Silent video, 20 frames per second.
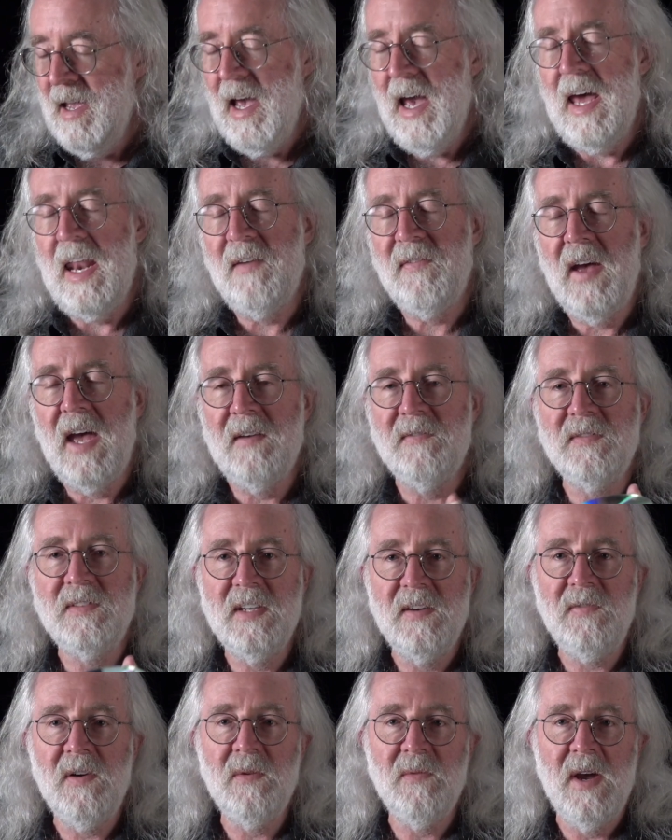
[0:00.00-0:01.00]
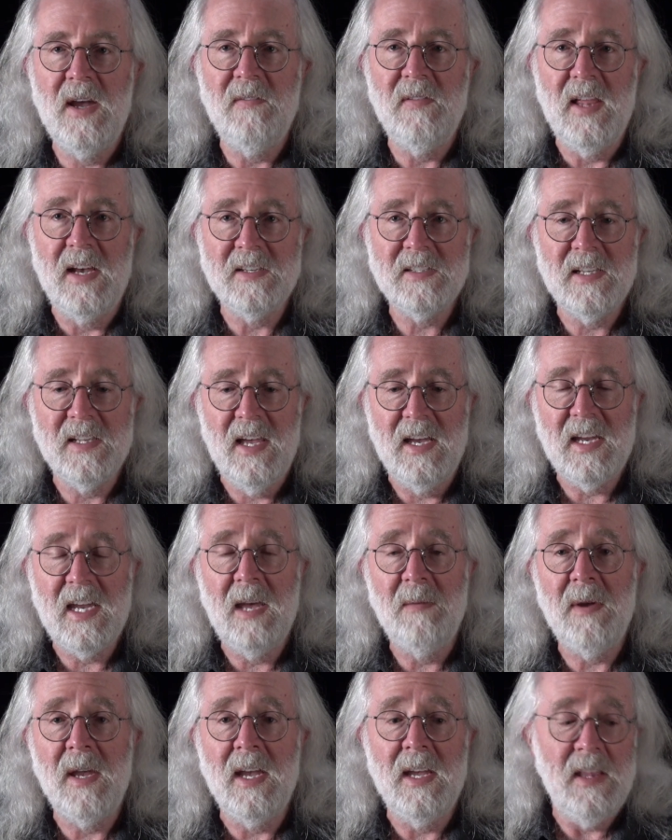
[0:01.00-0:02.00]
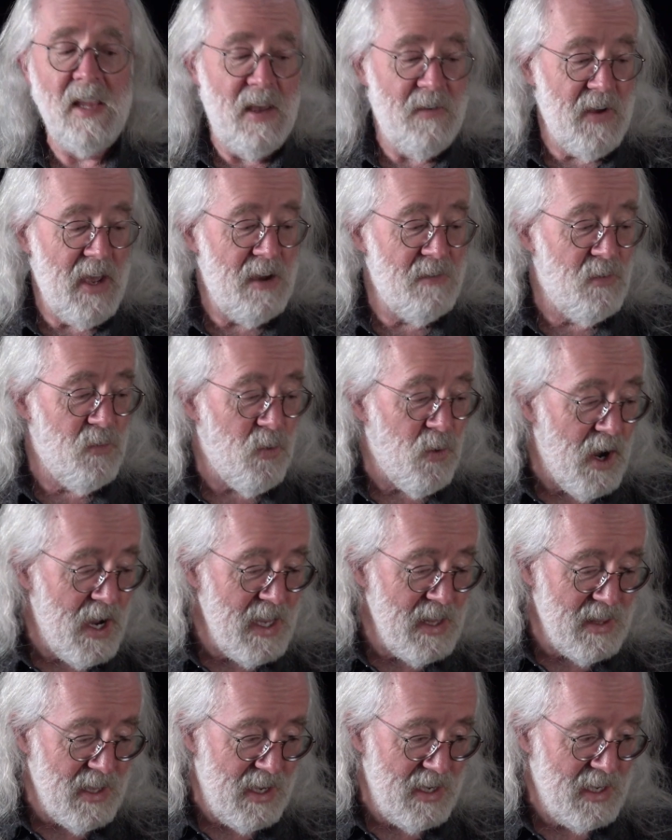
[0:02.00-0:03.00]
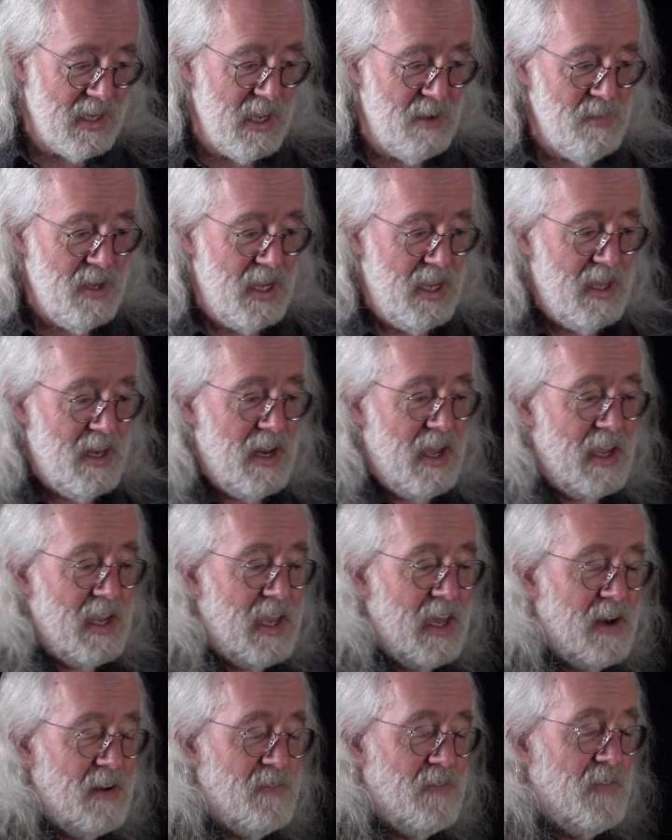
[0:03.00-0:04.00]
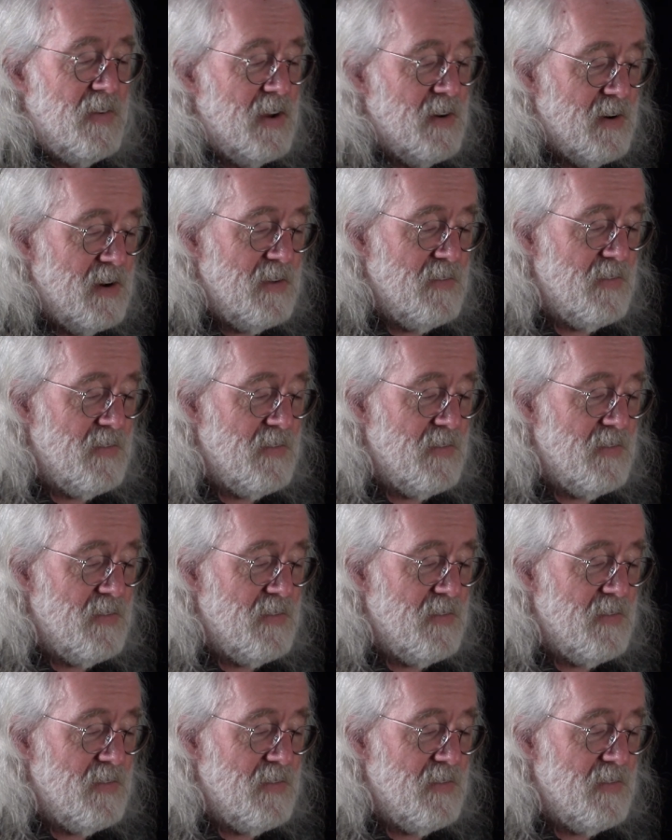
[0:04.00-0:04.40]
And if I have different wavelengths of light coming in, if I have white light coming in, I get a very,